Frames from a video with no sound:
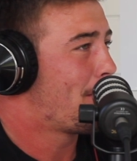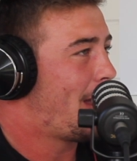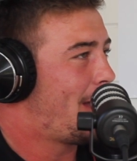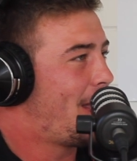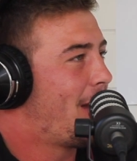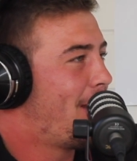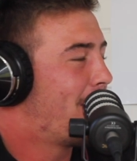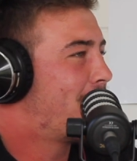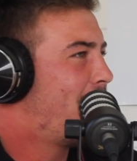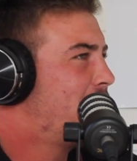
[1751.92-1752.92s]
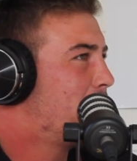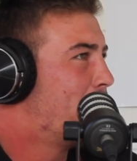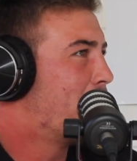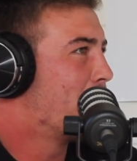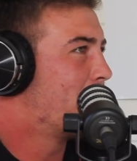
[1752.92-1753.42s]
And then they would teach me
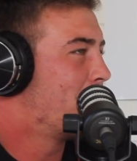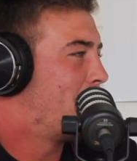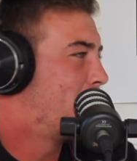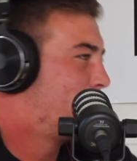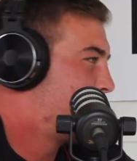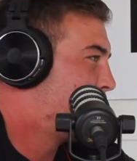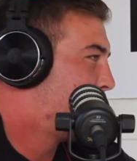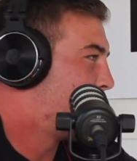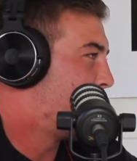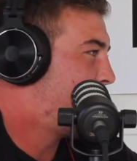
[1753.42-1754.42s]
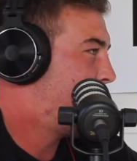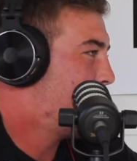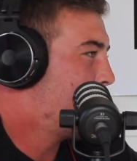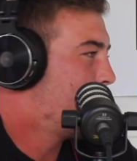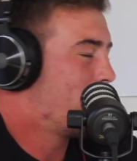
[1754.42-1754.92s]
I'd do it on them,
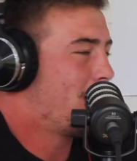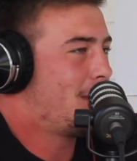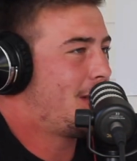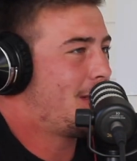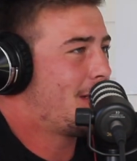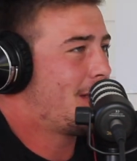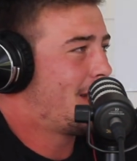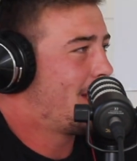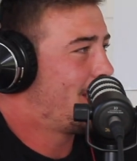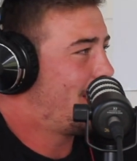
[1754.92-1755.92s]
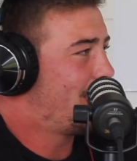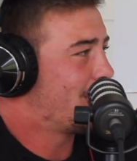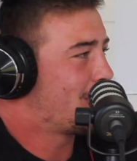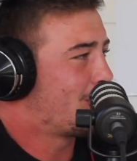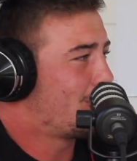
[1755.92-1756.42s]
and then they'd
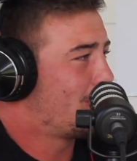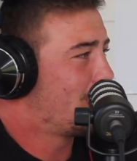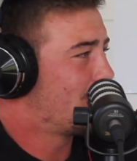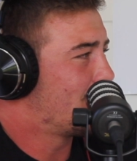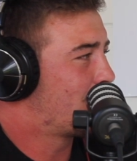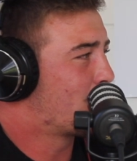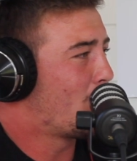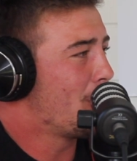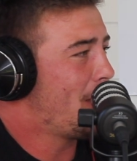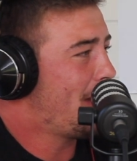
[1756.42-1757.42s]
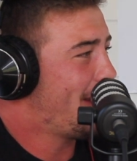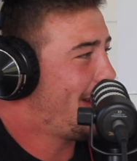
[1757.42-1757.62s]
just destroy me